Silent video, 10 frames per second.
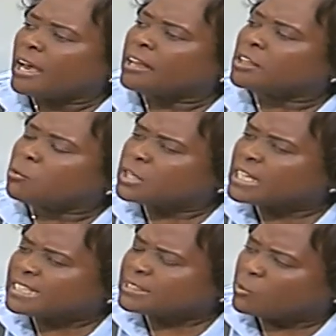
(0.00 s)
And the
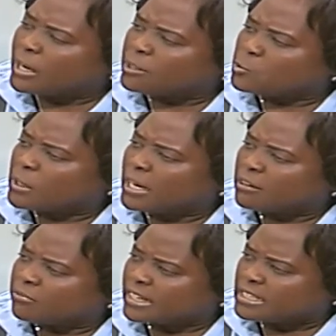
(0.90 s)
thing that I would like to
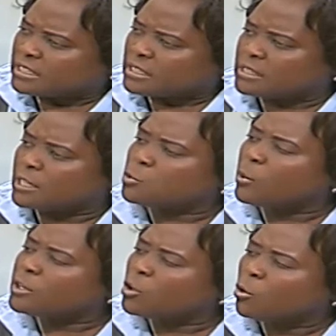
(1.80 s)
clarify is this, that
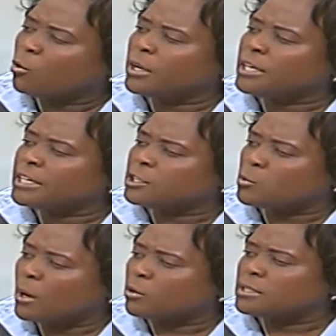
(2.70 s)
when you're going
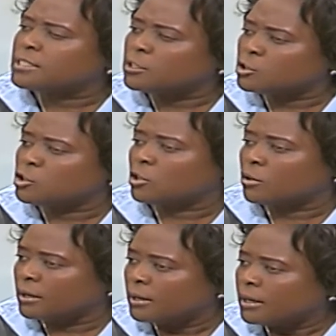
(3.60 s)
into a
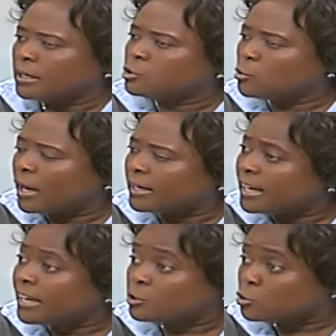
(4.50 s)
constitutional, into an
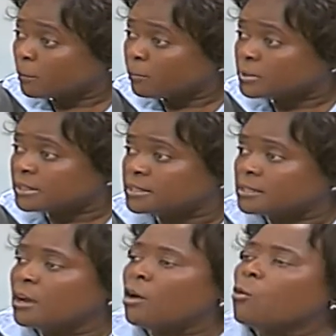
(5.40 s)
electoral process,
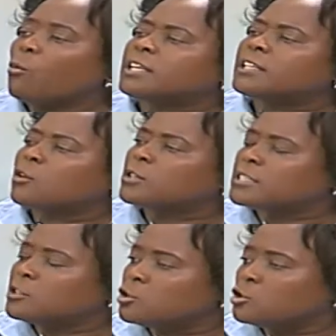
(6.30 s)
what the
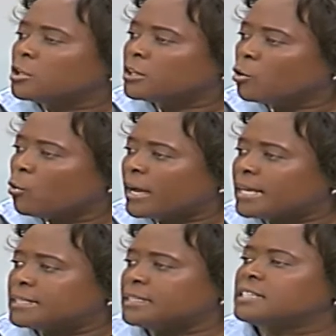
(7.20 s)
constitution
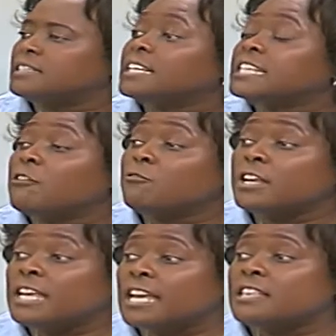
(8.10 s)
requires is that every
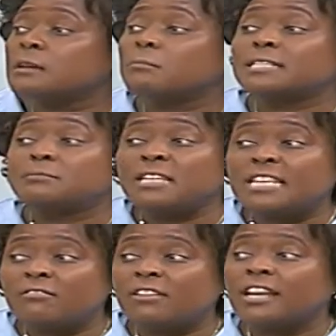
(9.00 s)
Kenyan must be
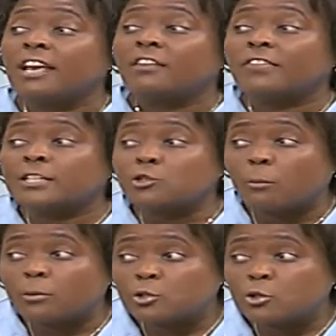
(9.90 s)
given that
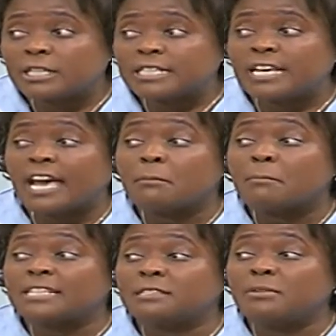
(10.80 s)
opportunity and
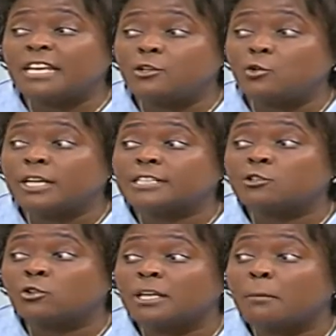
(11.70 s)
must be educated
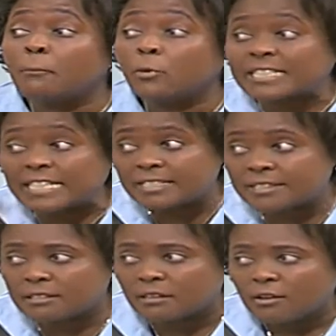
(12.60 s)
on the
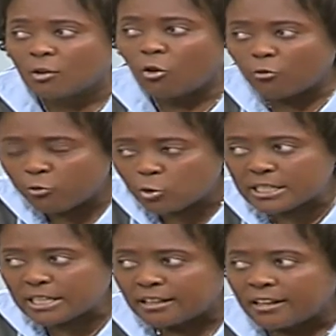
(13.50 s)
importance of
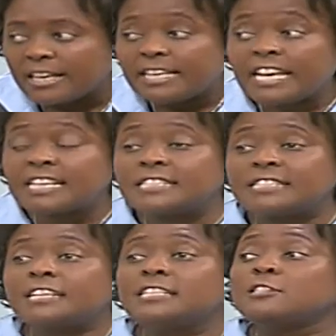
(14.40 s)
voting. Yes,
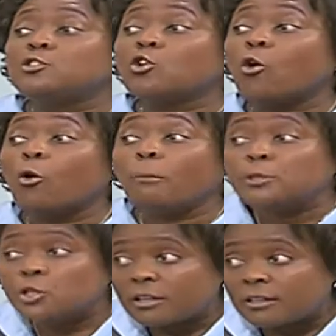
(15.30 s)
it is your
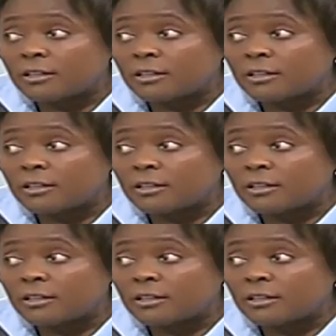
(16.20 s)
option